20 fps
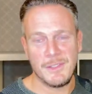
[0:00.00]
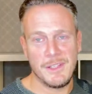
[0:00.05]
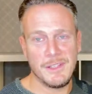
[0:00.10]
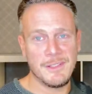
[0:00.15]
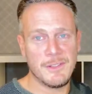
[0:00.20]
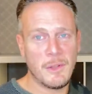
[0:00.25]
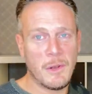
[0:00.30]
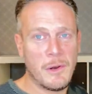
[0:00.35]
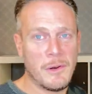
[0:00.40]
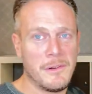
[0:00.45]

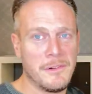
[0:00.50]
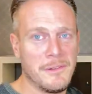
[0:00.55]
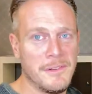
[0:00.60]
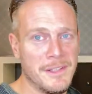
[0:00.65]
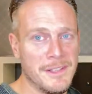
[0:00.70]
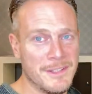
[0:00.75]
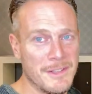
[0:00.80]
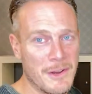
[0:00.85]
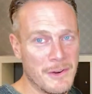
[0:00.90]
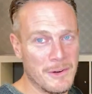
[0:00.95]
not
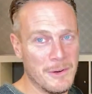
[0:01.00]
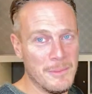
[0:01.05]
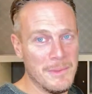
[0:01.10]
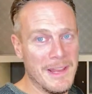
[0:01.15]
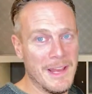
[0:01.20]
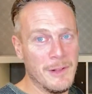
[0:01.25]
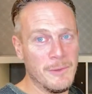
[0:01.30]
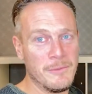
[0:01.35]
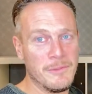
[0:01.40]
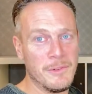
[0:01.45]
going to be
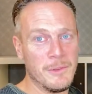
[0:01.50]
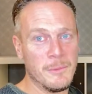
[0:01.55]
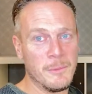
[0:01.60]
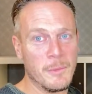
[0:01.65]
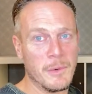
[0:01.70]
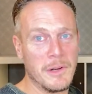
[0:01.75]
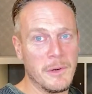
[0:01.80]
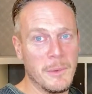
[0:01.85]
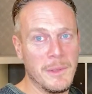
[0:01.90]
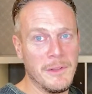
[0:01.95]
helpful. We're
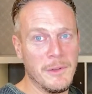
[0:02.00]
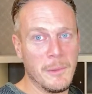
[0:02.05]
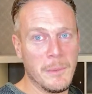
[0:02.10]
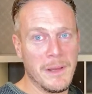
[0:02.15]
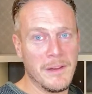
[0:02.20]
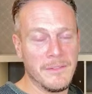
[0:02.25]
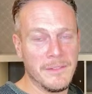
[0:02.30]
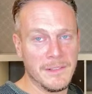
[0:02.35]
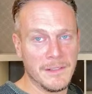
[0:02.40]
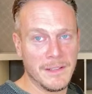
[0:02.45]
going to end up
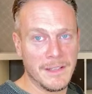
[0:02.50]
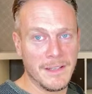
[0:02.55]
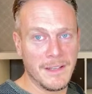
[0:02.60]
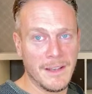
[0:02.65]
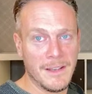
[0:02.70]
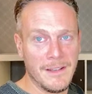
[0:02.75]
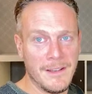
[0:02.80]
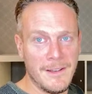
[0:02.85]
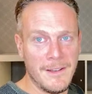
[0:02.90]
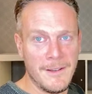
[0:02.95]
having like a,
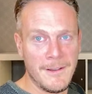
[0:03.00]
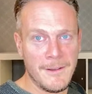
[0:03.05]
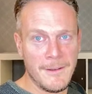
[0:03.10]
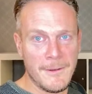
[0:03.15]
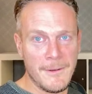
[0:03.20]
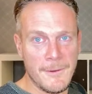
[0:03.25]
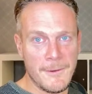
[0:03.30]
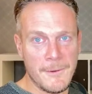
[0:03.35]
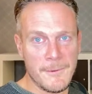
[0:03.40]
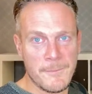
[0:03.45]

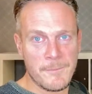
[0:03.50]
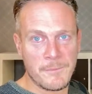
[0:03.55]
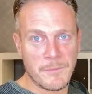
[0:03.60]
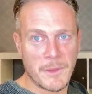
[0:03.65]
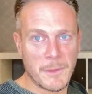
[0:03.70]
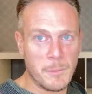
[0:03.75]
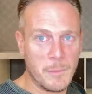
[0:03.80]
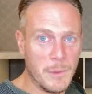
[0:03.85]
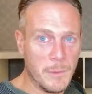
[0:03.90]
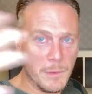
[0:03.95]

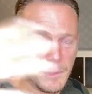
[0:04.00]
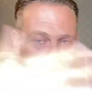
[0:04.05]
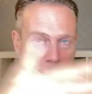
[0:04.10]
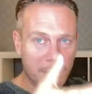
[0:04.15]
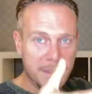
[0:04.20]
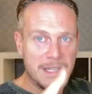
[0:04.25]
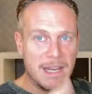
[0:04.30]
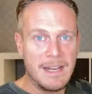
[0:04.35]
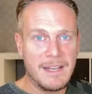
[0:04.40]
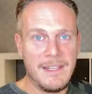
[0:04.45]
people are going to
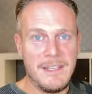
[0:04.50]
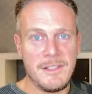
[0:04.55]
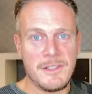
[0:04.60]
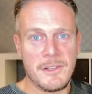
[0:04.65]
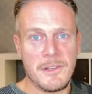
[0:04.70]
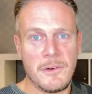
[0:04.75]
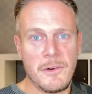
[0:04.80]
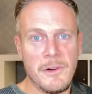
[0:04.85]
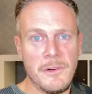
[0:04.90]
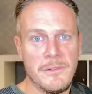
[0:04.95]
attack each
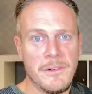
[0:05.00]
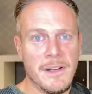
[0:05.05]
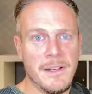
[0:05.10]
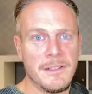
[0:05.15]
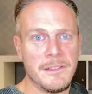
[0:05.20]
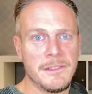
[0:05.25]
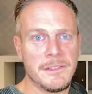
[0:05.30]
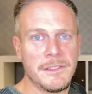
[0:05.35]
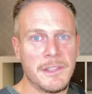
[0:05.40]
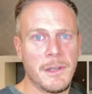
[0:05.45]
other over it.
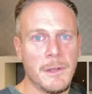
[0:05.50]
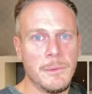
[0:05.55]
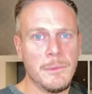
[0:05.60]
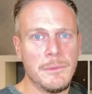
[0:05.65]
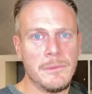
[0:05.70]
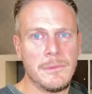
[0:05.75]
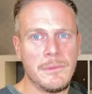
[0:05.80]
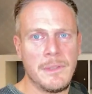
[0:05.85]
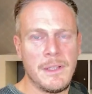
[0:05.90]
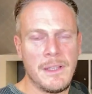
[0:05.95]
So
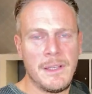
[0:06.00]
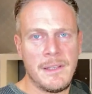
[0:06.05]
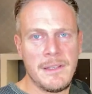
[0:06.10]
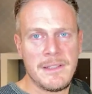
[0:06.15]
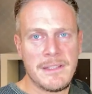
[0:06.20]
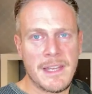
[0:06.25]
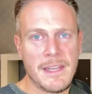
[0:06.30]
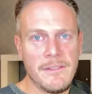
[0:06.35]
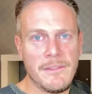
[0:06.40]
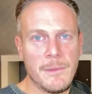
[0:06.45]

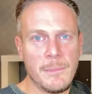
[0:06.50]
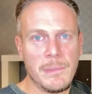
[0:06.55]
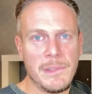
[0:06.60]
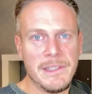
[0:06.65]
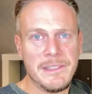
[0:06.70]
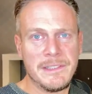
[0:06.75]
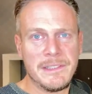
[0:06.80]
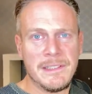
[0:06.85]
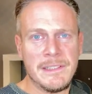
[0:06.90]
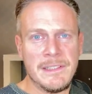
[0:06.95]
save it,
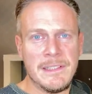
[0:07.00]
please.